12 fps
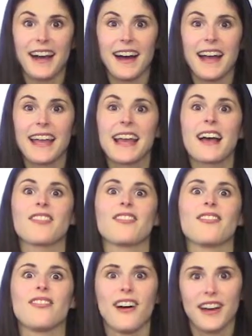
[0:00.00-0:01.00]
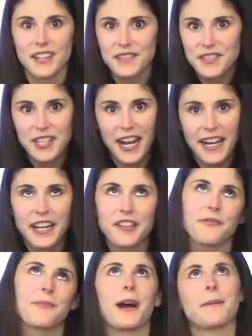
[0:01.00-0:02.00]
I love Chaga.
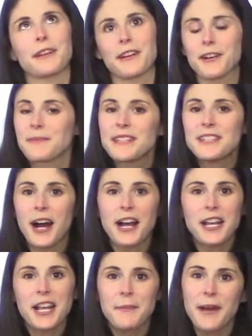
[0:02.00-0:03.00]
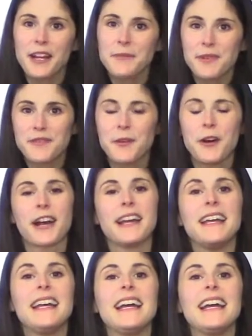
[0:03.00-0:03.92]
You've probably heard me talking about it before.